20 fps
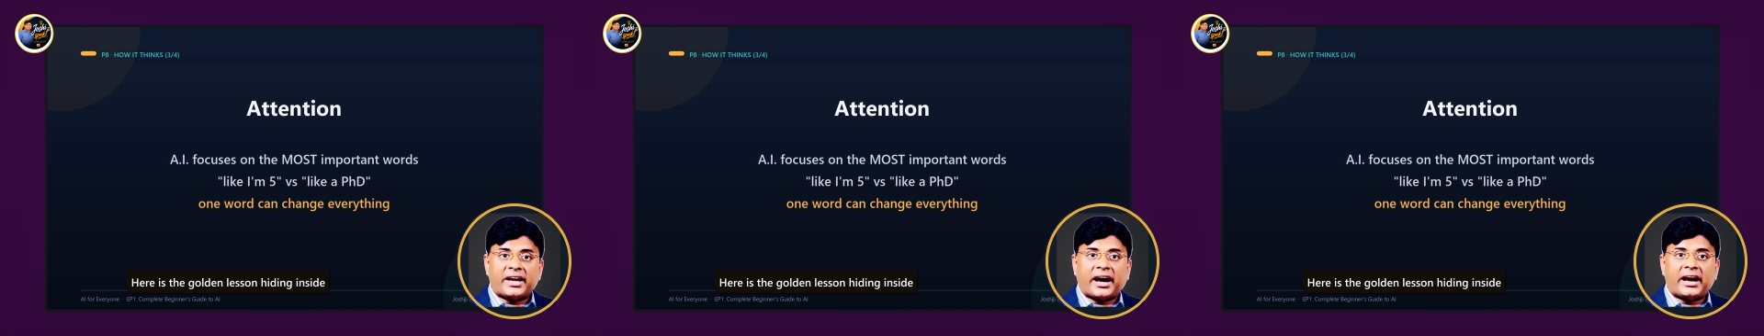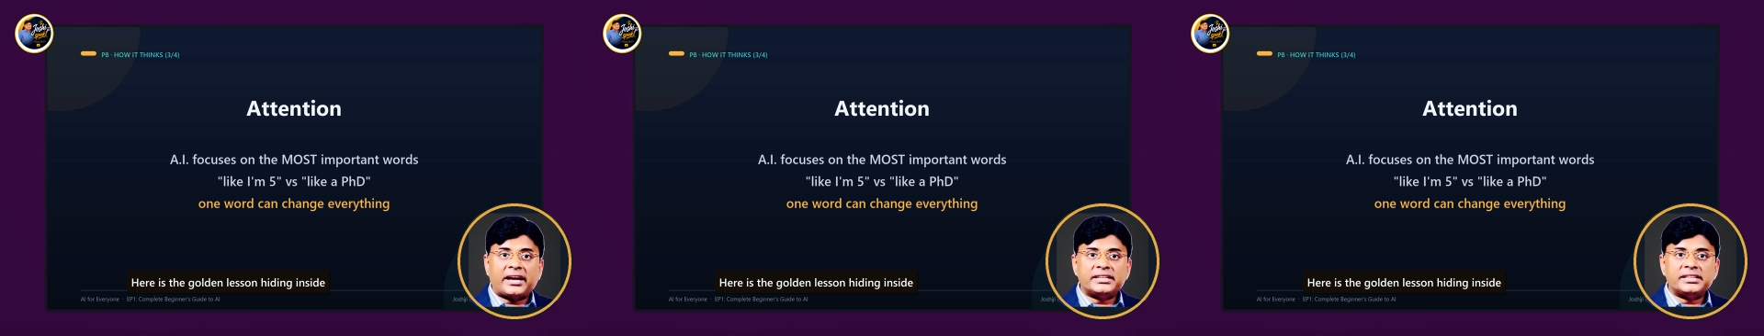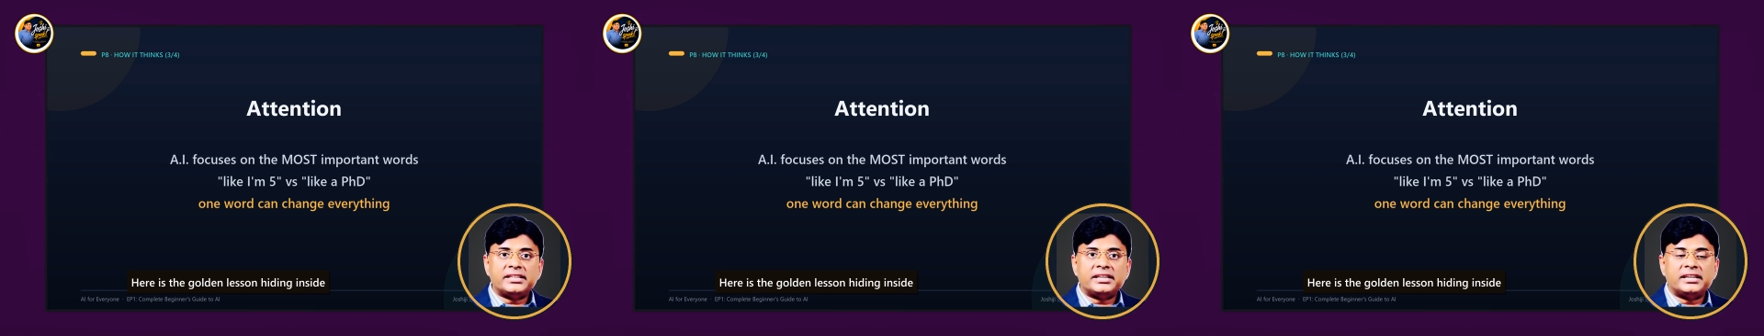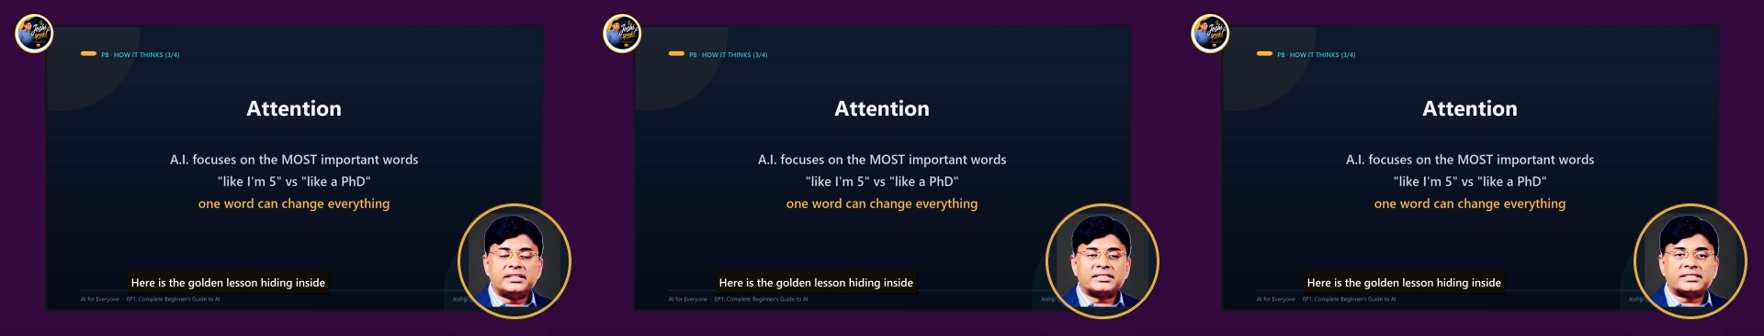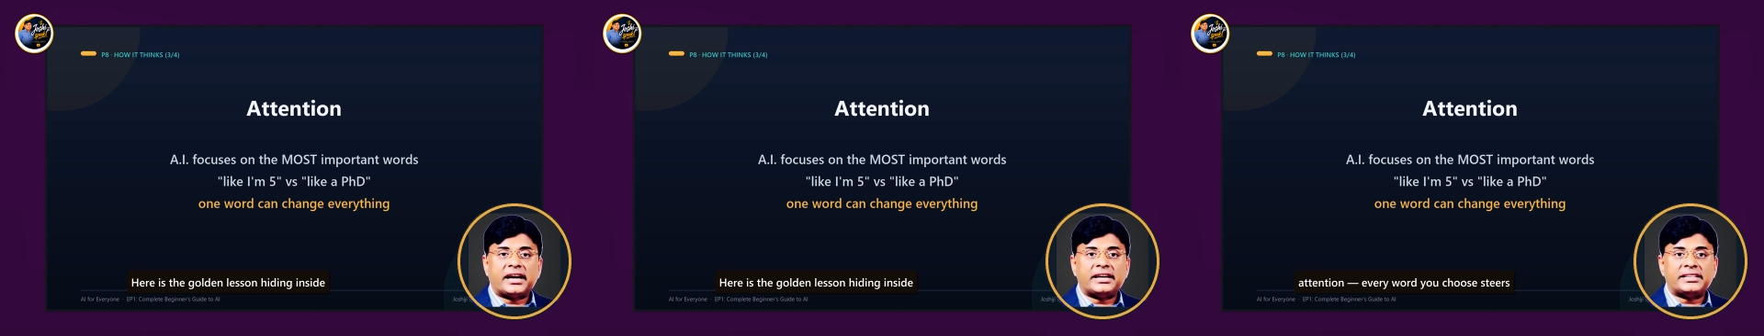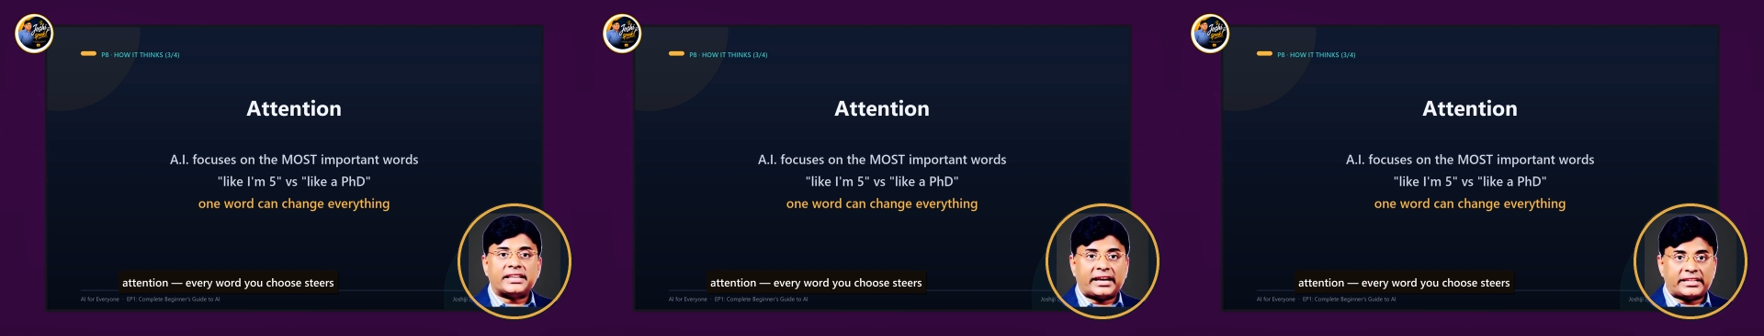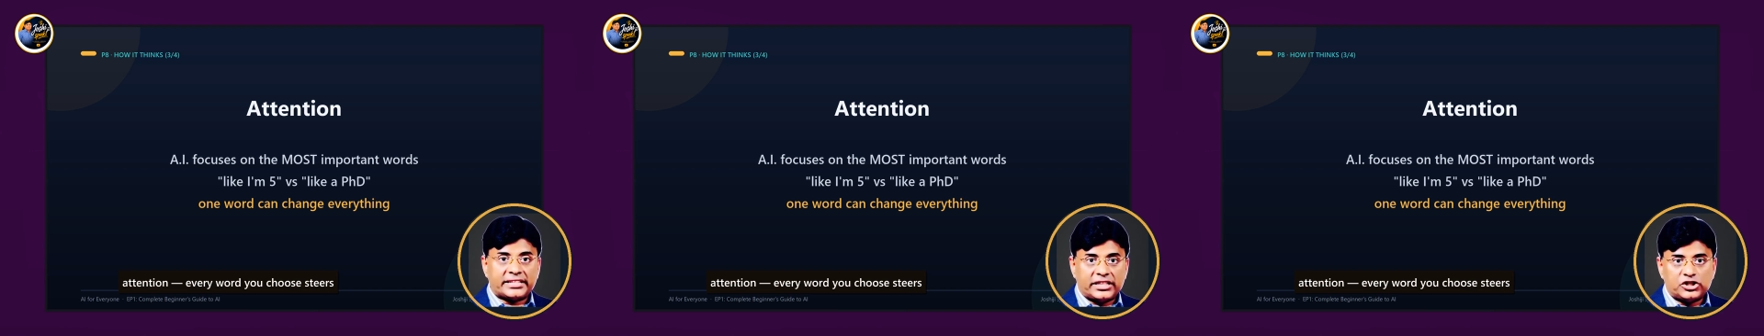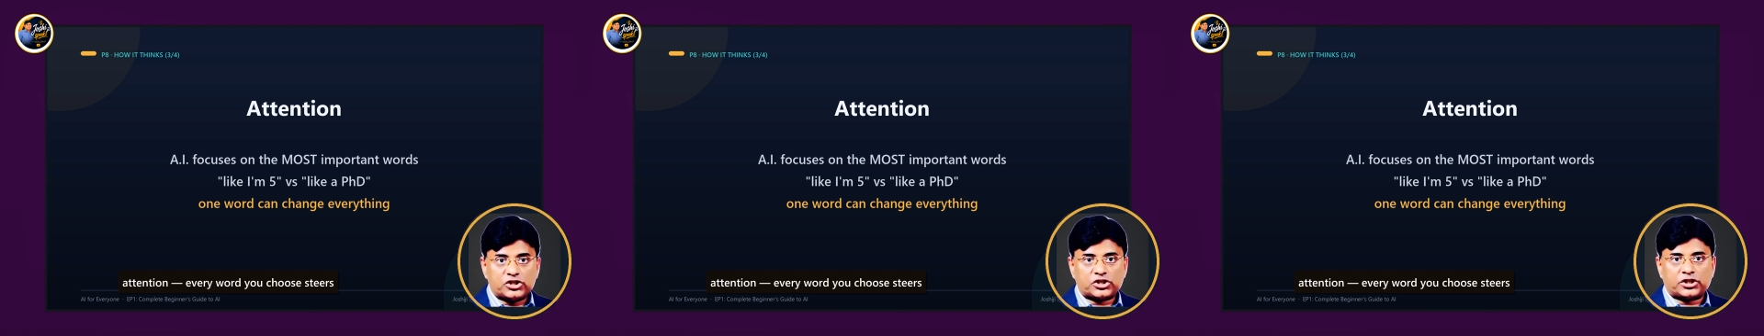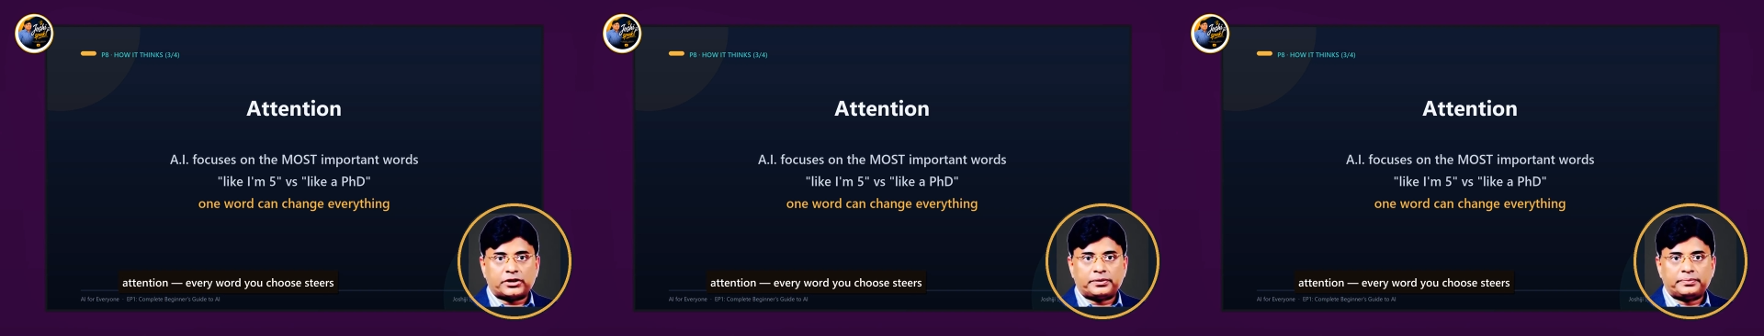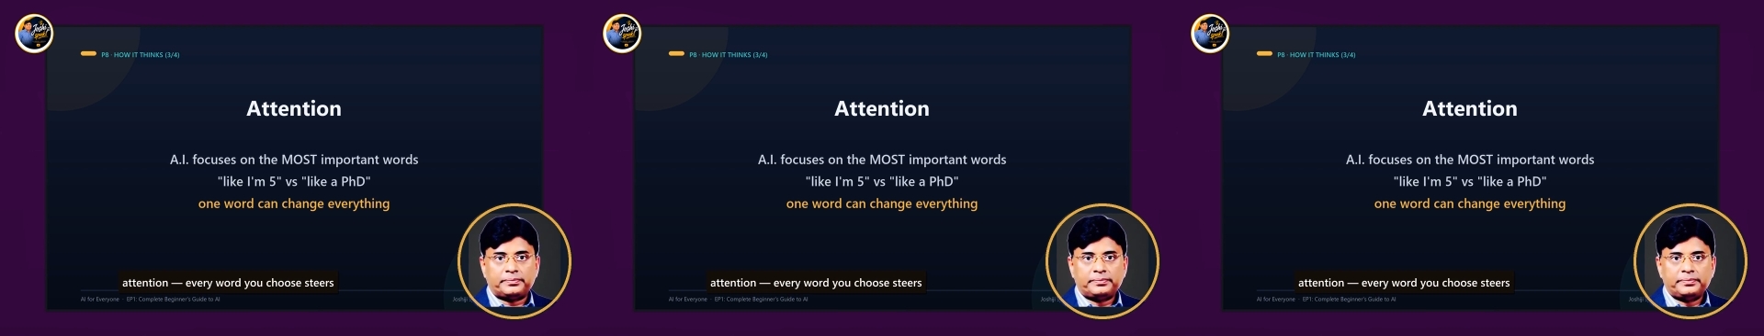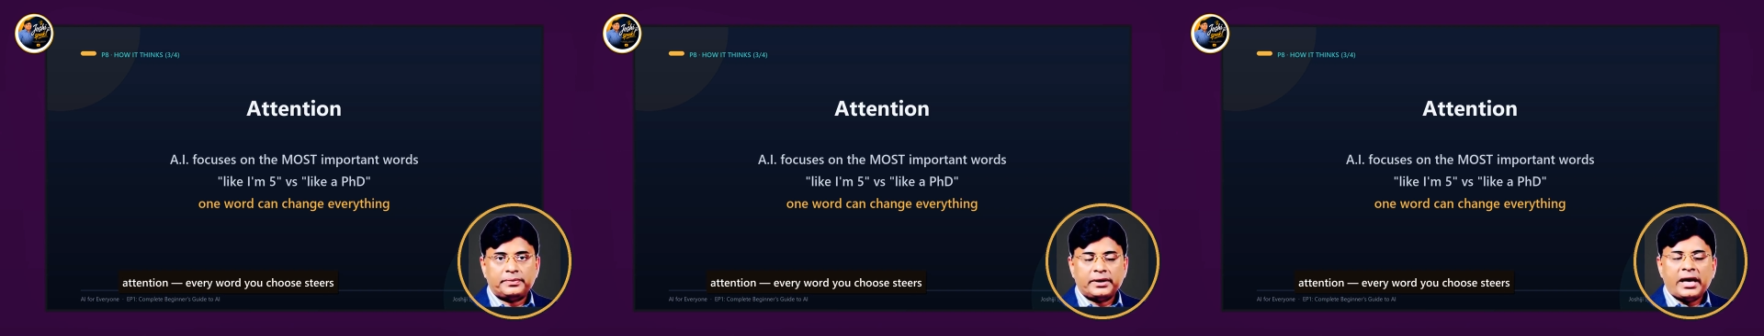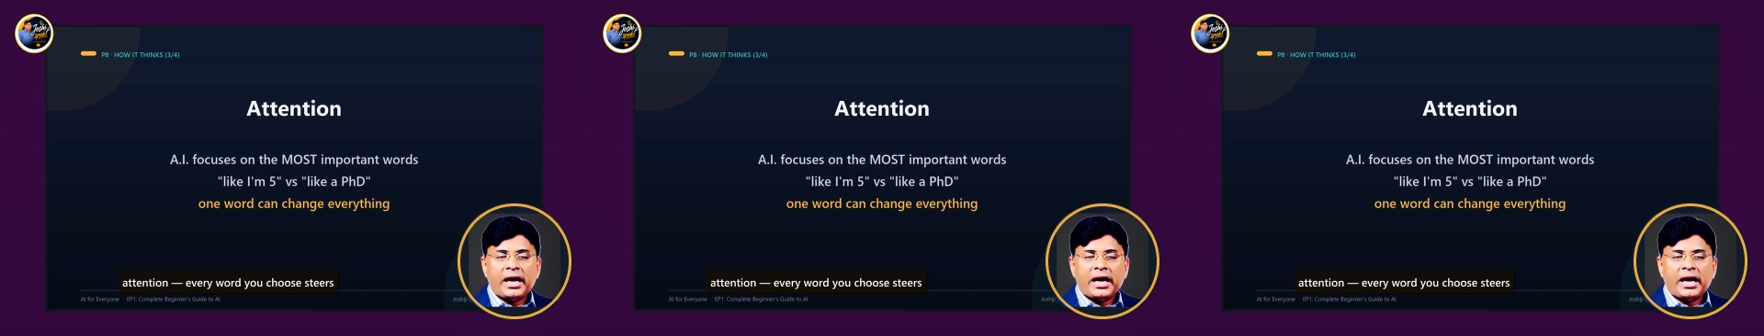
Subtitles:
hiding inside attention.